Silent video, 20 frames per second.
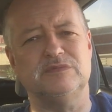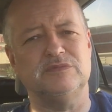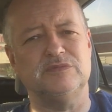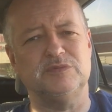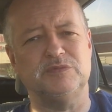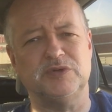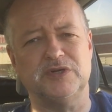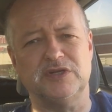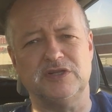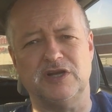
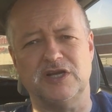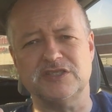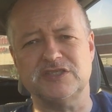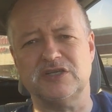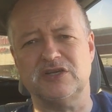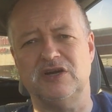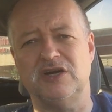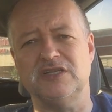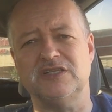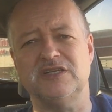putting lots of
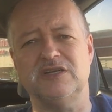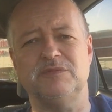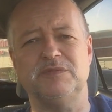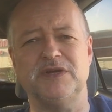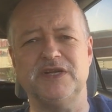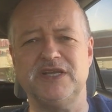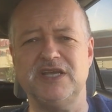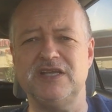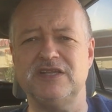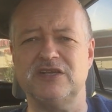content out. But
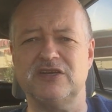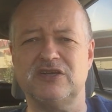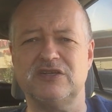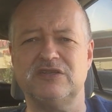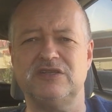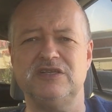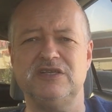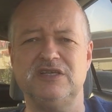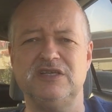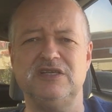again,
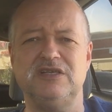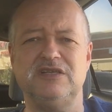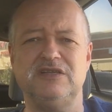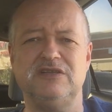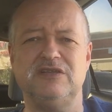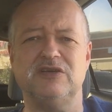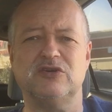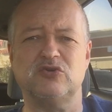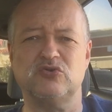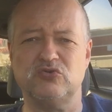the
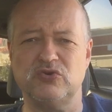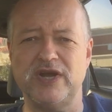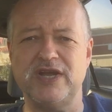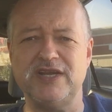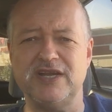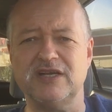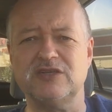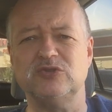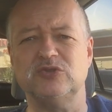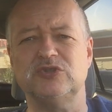crate
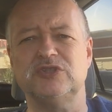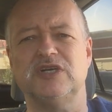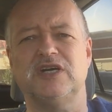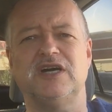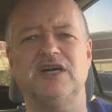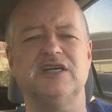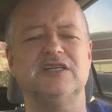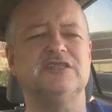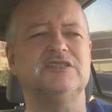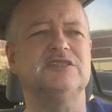
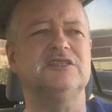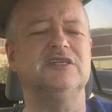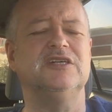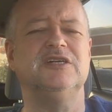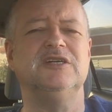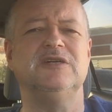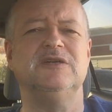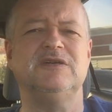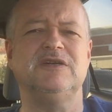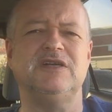exercise,
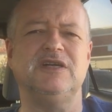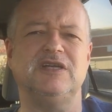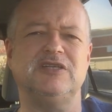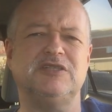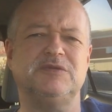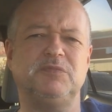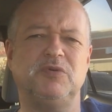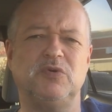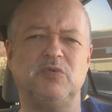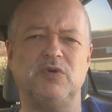and I
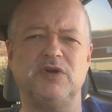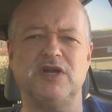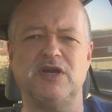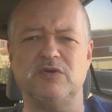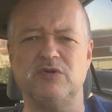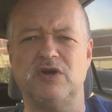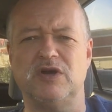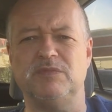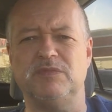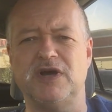just put one
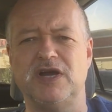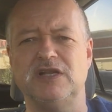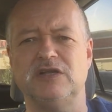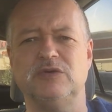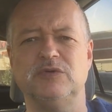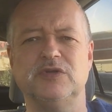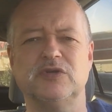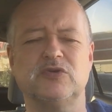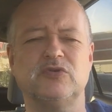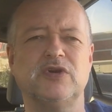out on Milo
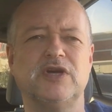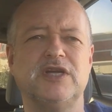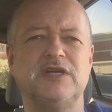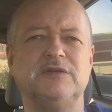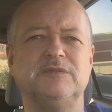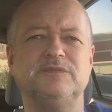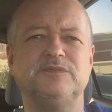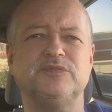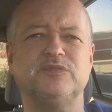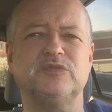in the crate,
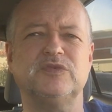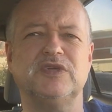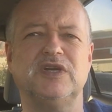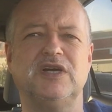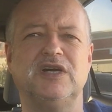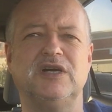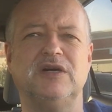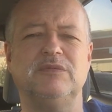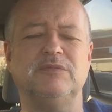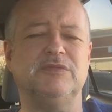
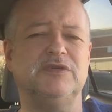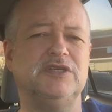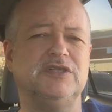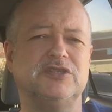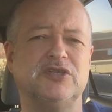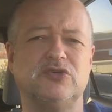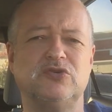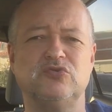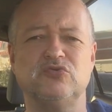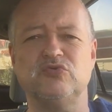is
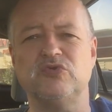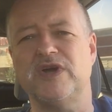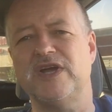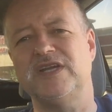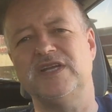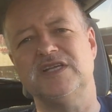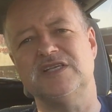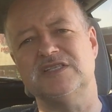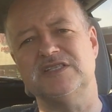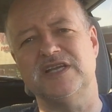a great
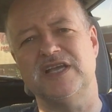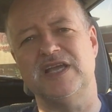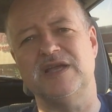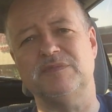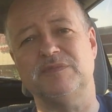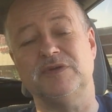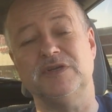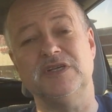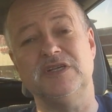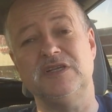
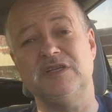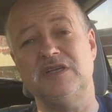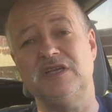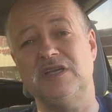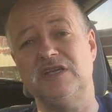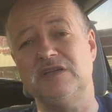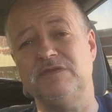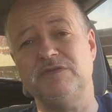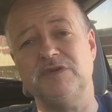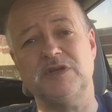example.
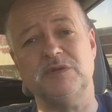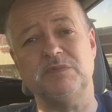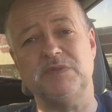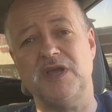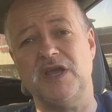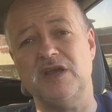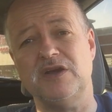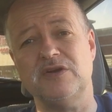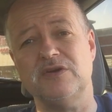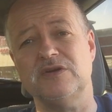And if you
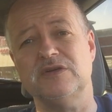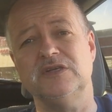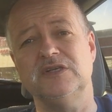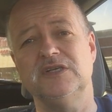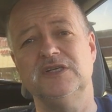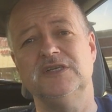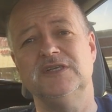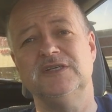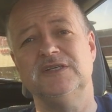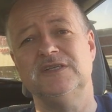compare
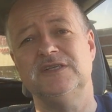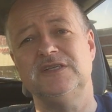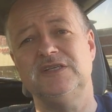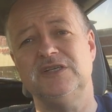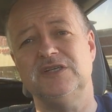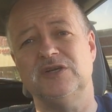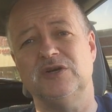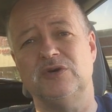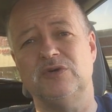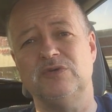
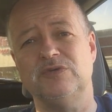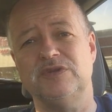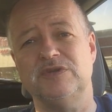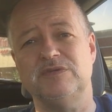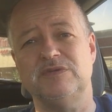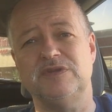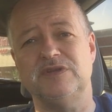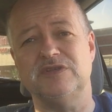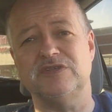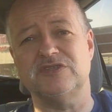
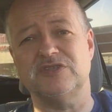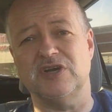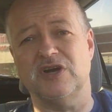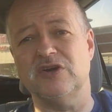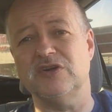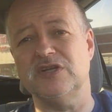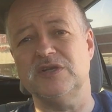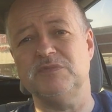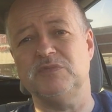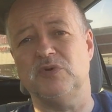the
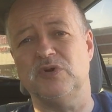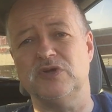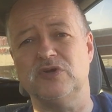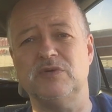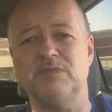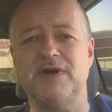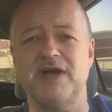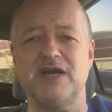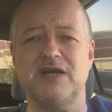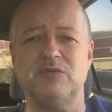starting point, go
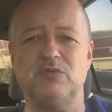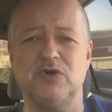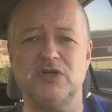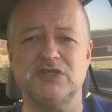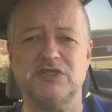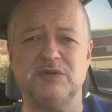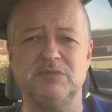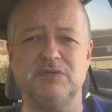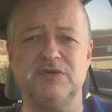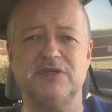back and watch
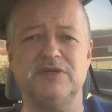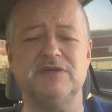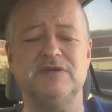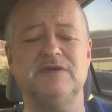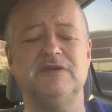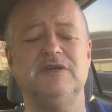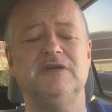some of the